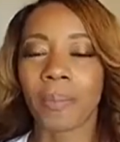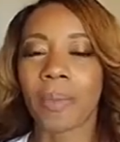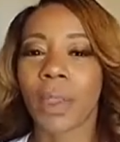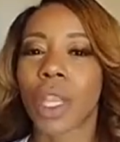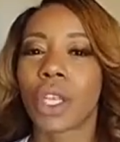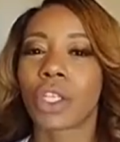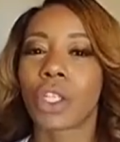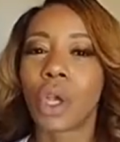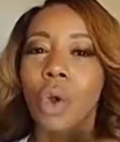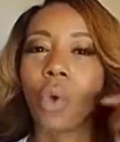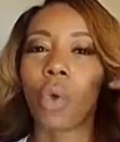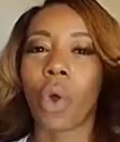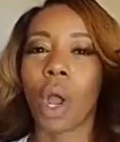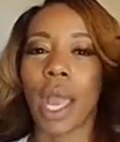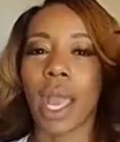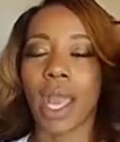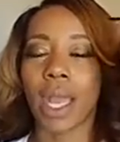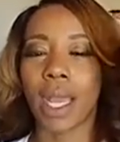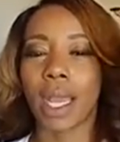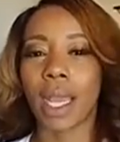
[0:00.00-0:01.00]
So
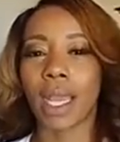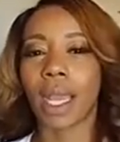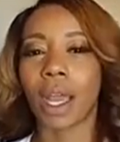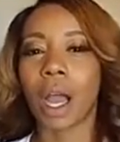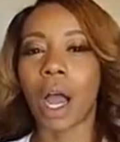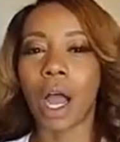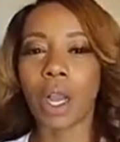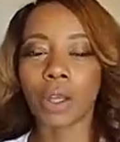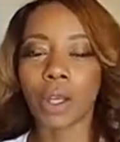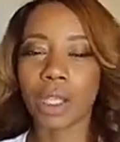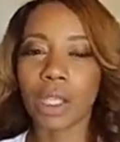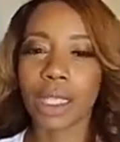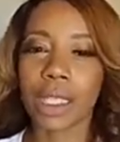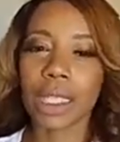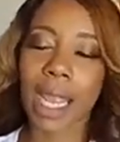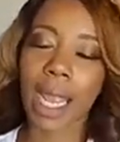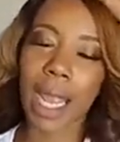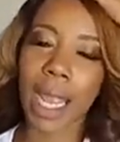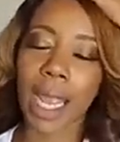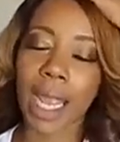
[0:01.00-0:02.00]

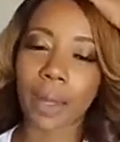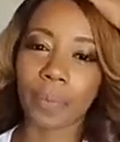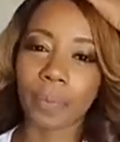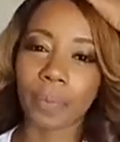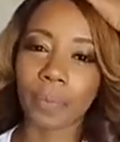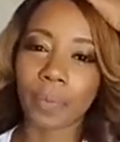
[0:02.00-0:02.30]
understand